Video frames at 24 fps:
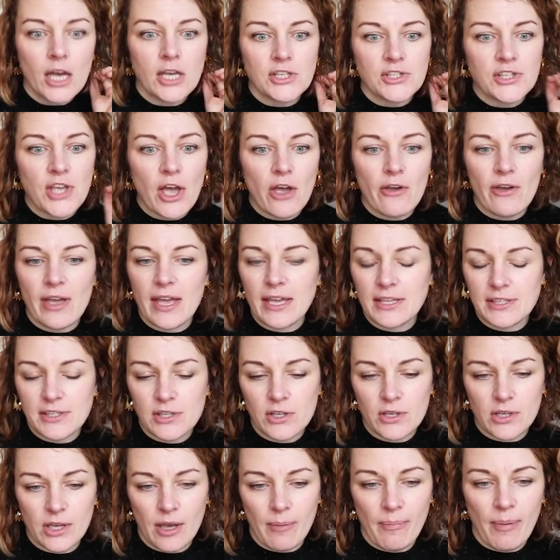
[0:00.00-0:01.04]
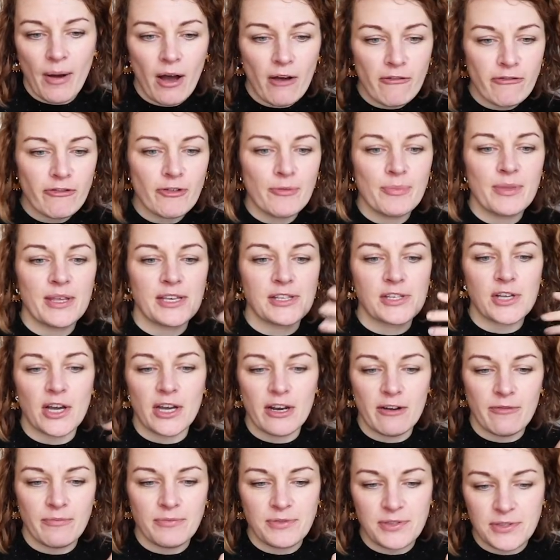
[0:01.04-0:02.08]
So it's, apart from this
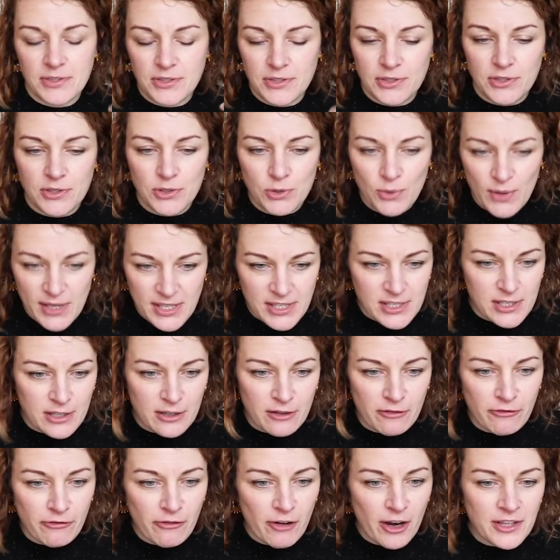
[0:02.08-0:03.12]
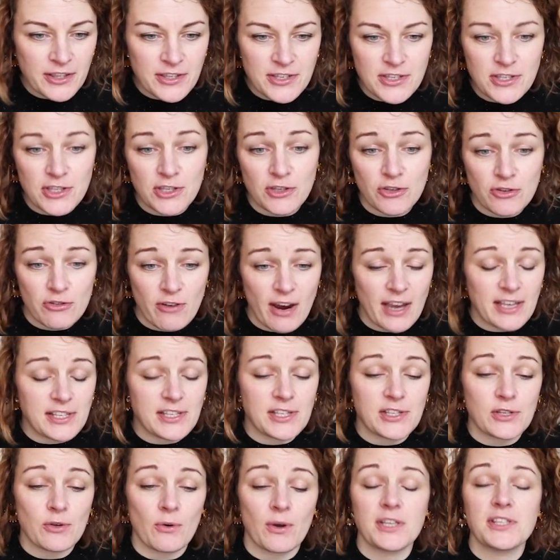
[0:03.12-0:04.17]
kind of twist at the front, the dress
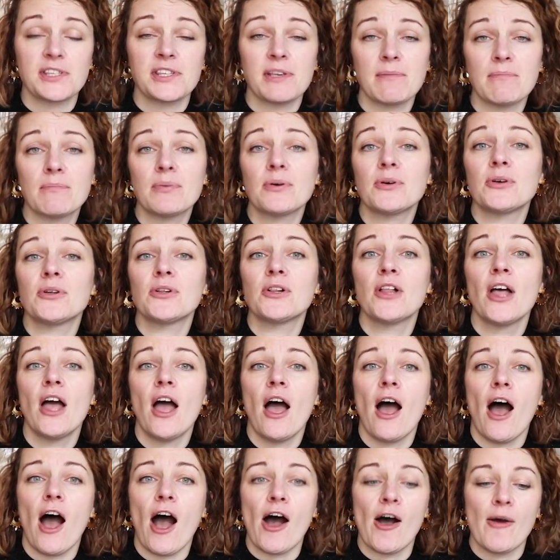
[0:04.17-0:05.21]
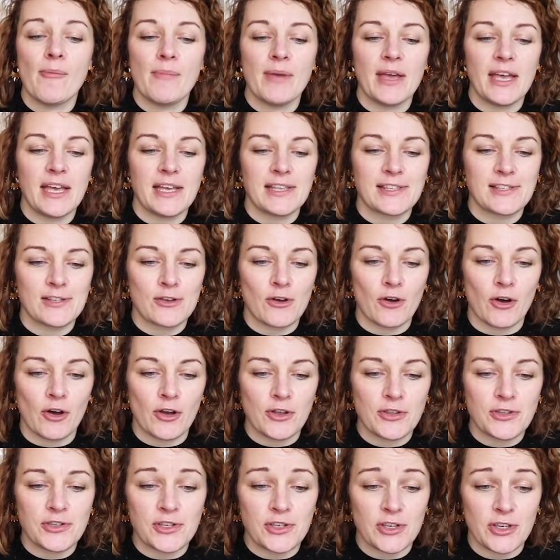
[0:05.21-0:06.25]
is quite simple. It's
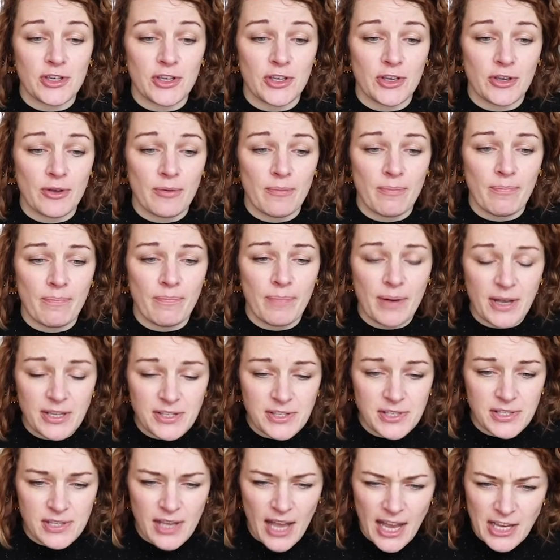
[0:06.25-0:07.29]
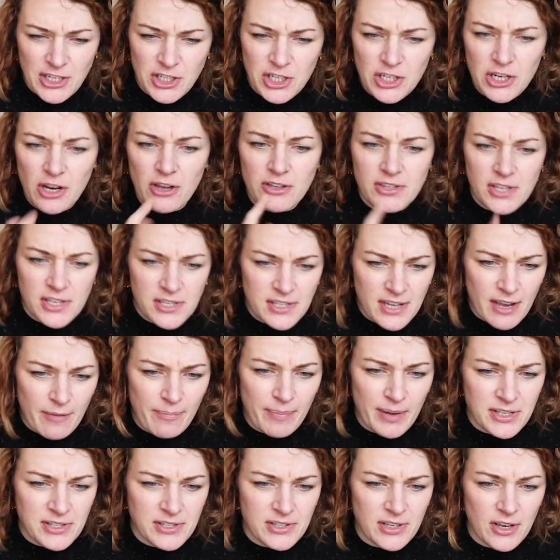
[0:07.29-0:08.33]
got bust, actually no, it doesn't have
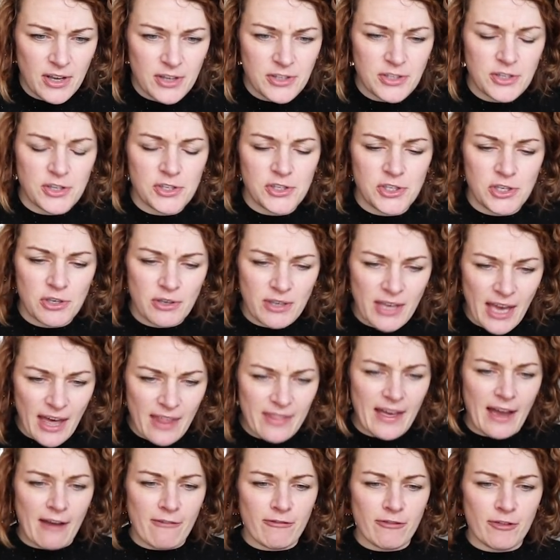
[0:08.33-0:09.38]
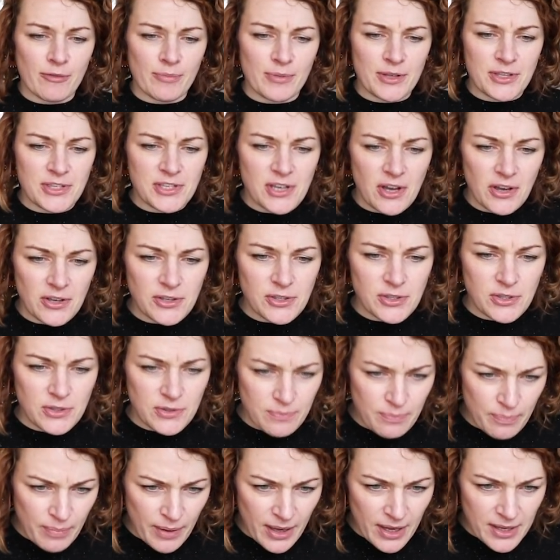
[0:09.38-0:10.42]
bust darts because you get that from the
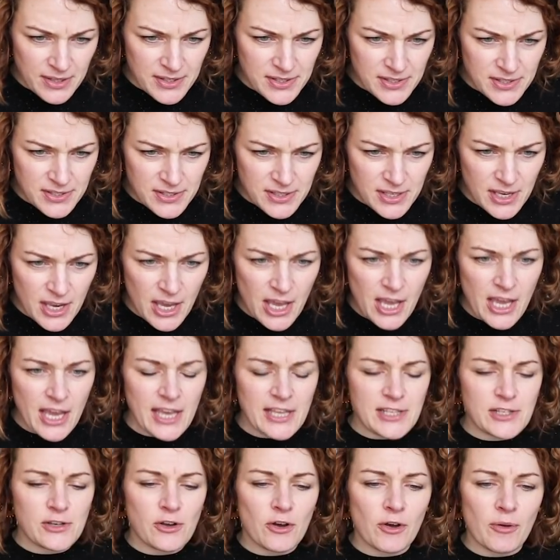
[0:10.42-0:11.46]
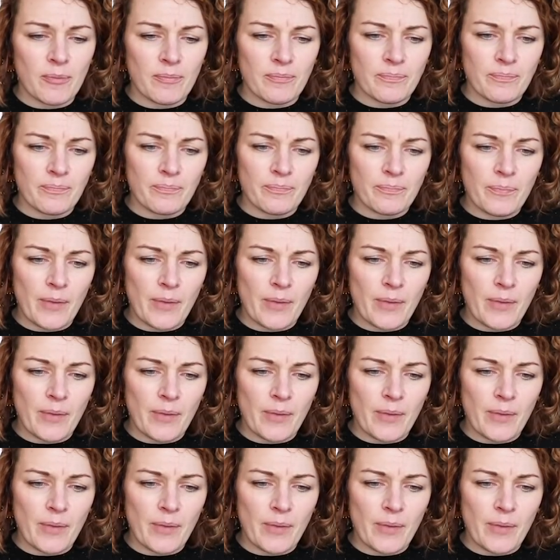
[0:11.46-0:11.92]
bust. It's got